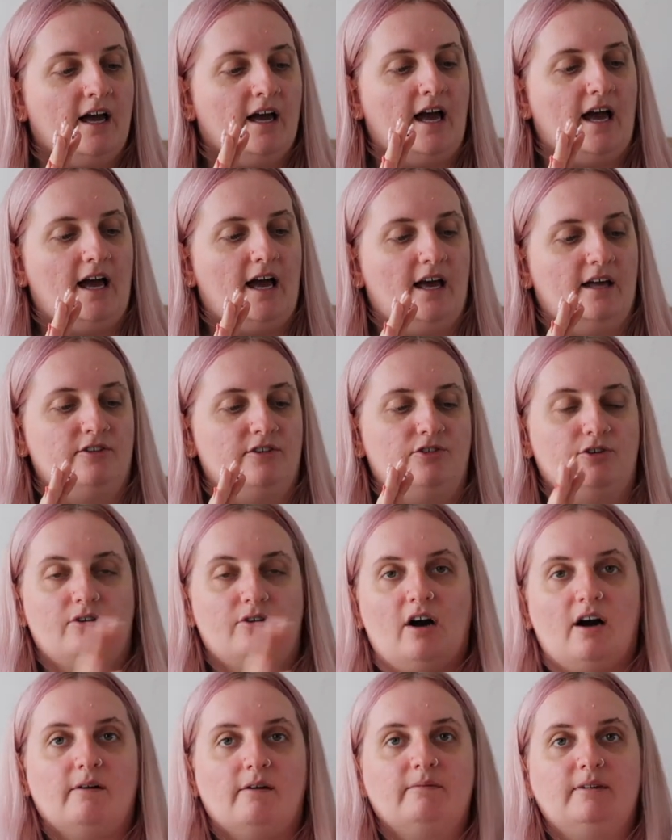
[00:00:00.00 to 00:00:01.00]
And you
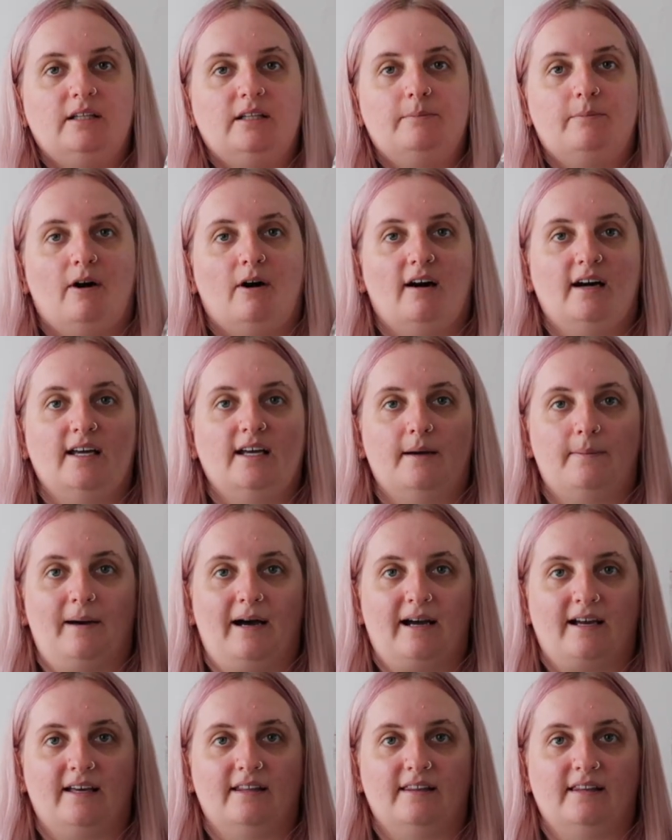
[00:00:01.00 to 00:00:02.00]
can't really buy a
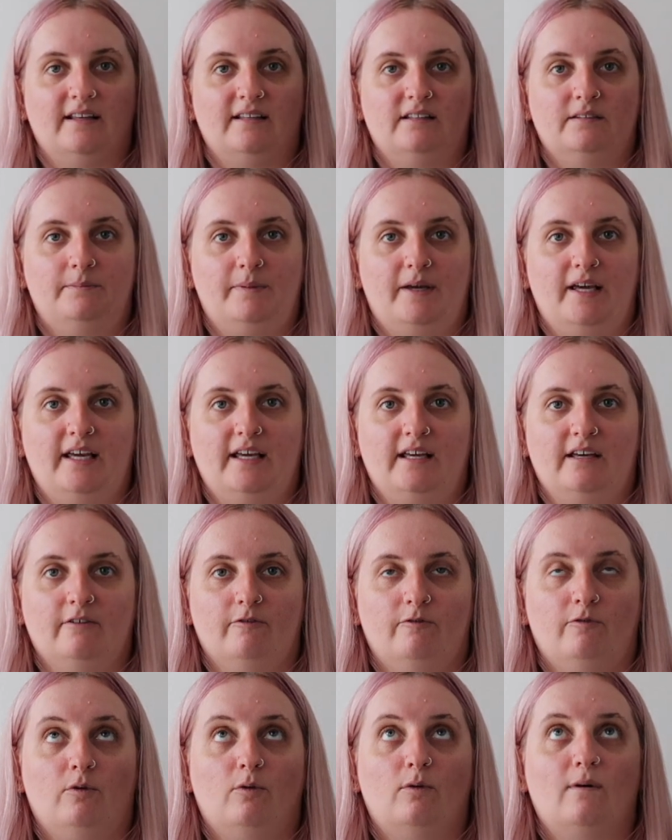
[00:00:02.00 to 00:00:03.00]
packet this big
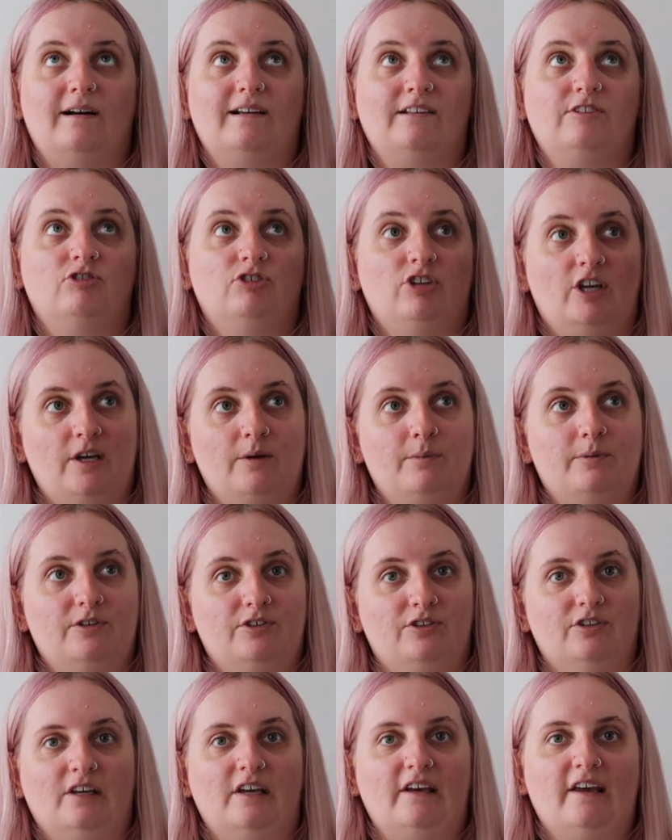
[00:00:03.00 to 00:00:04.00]
for as cheap
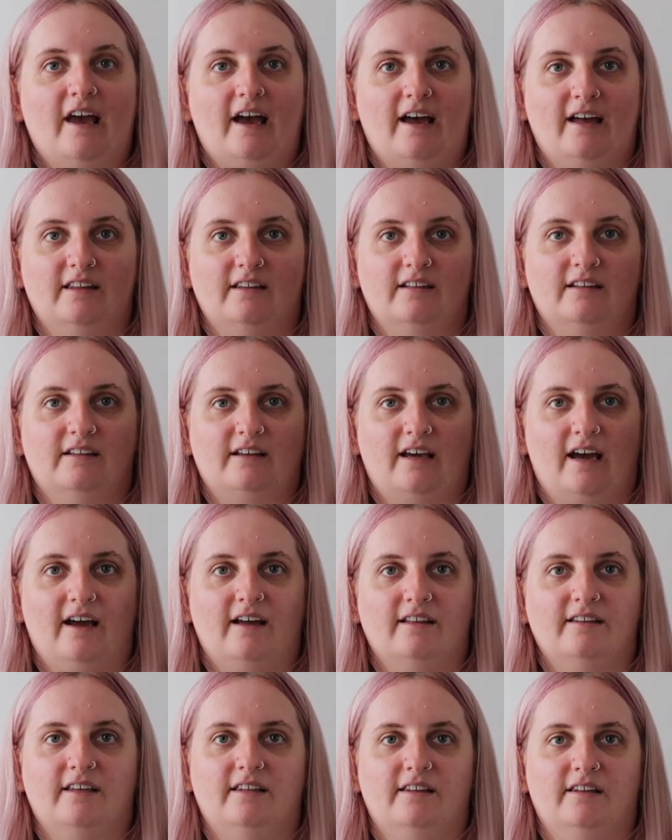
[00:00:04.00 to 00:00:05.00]
as you
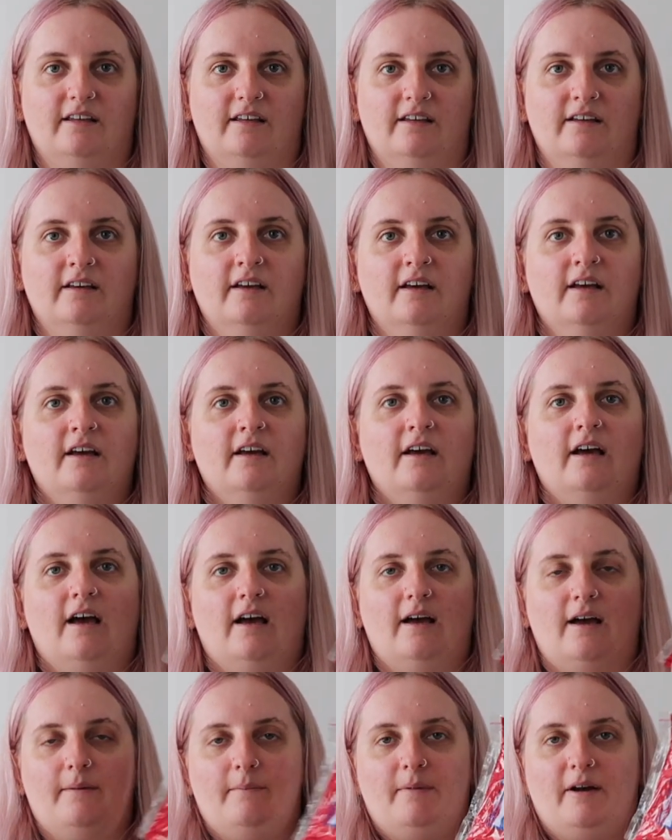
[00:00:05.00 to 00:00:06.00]
can in
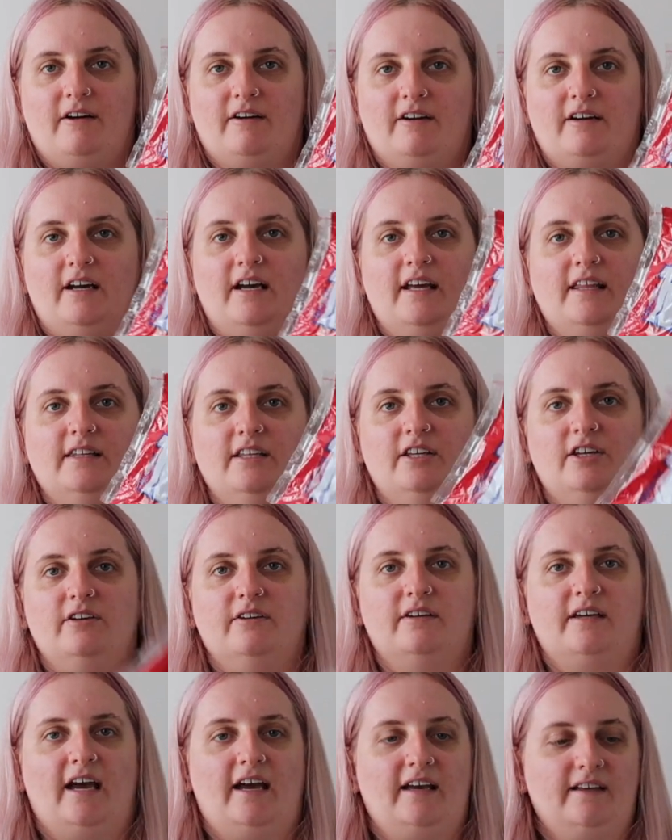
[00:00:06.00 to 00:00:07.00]
America in
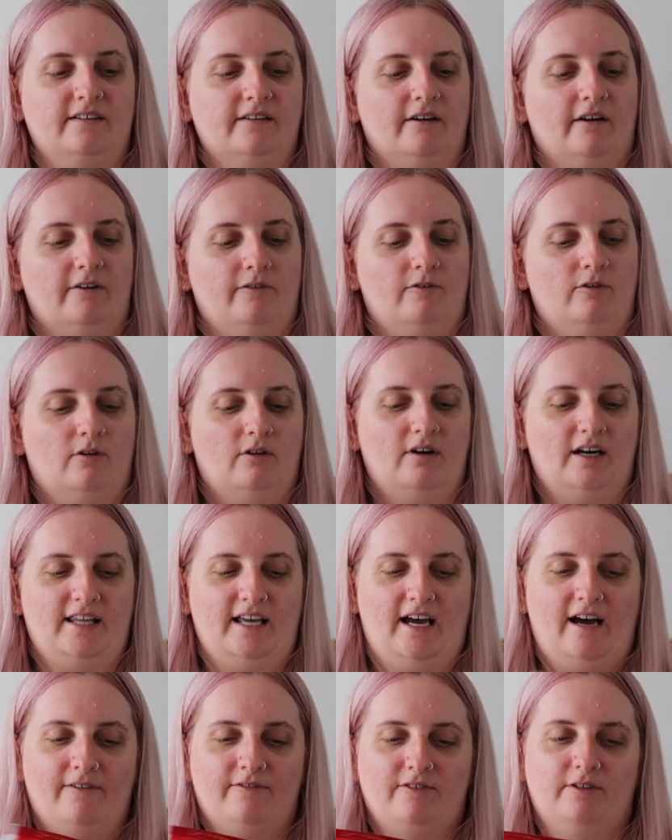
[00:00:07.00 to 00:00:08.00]
the UK, so I thought I'd
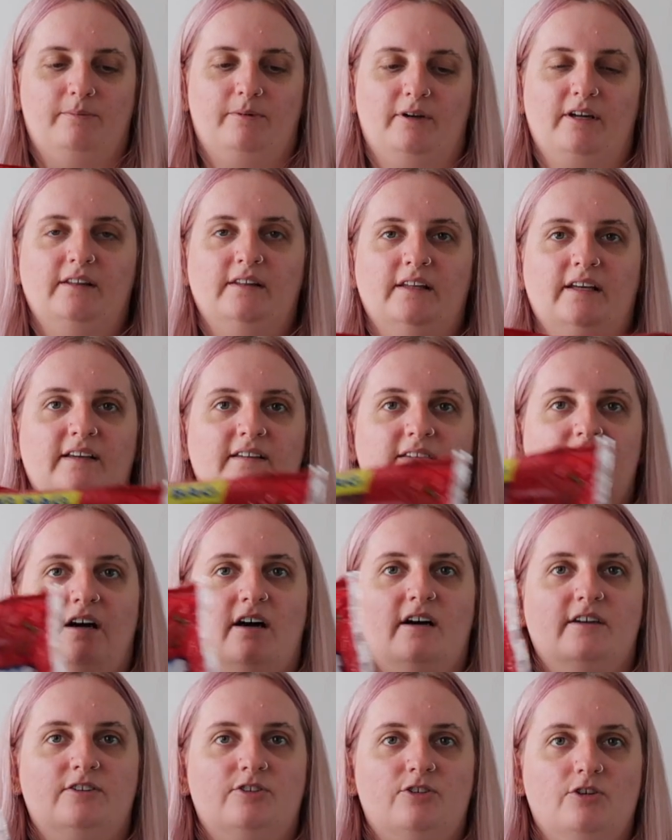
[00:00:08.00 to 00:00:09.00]
have to bring these.
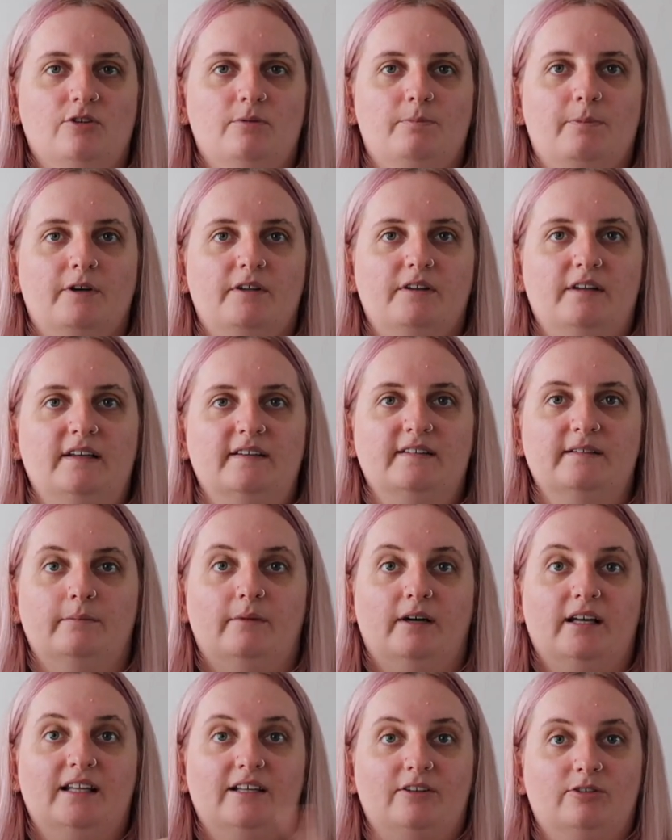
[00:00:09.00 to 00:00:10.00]
I do put these in
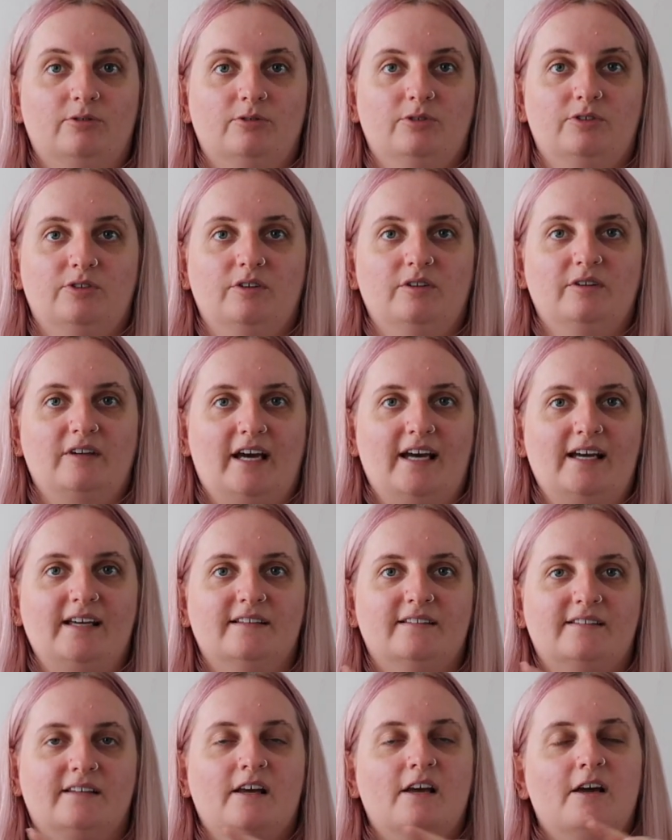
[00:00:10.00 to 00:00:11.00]
my little
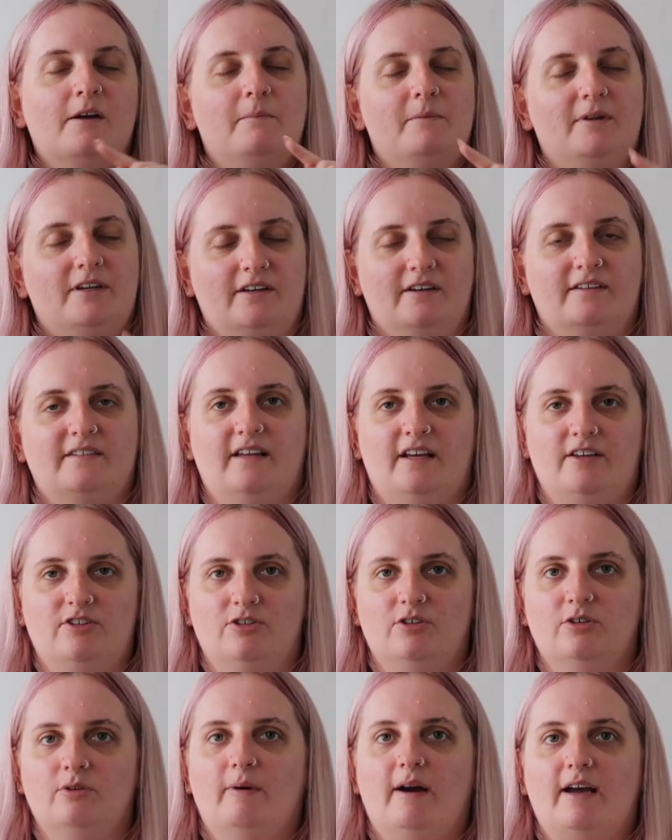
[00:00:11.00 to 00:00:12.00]
suitcase because they
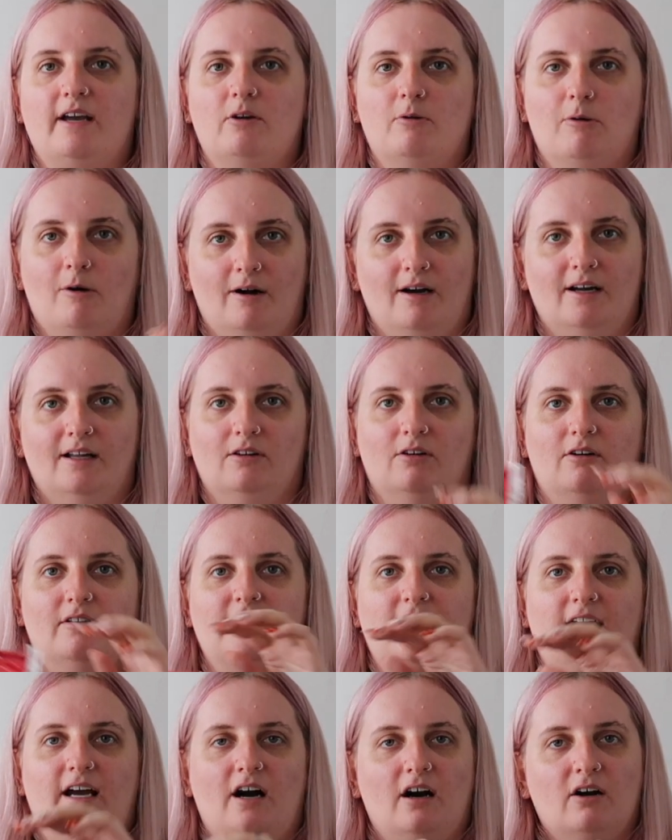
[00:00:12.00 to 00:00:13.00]
do weigh quite a lot.
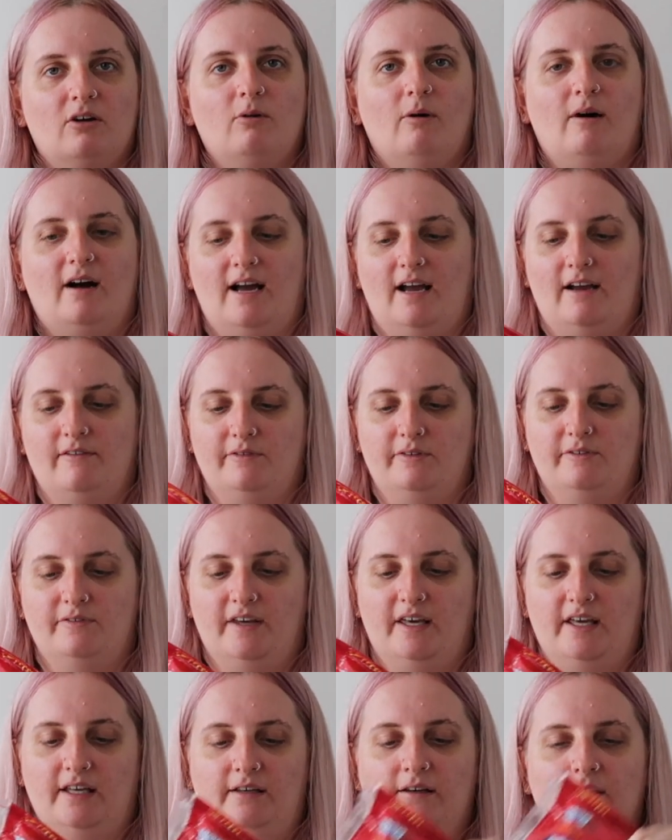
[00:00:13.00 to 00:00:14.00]
They are quite a heavy
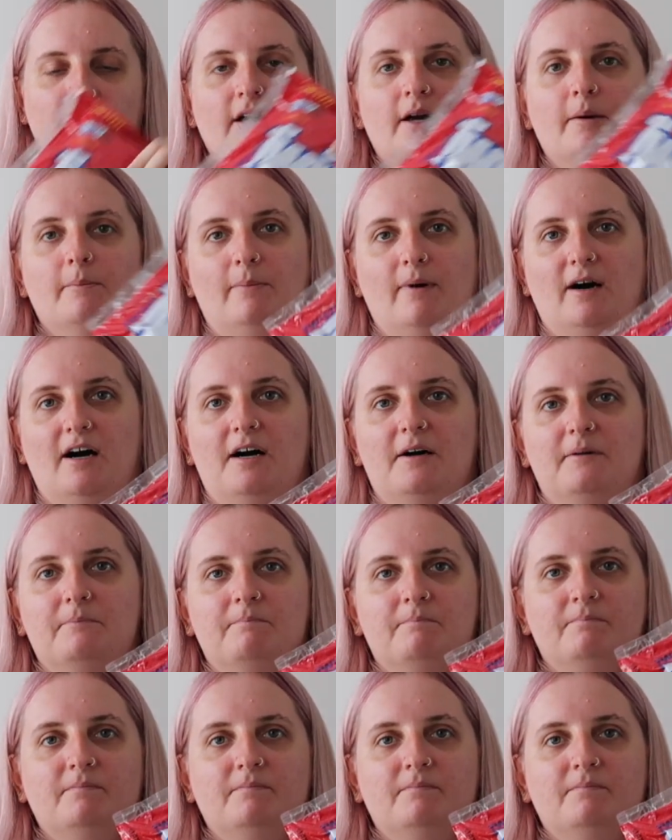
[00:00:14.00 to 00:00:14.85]
thing, but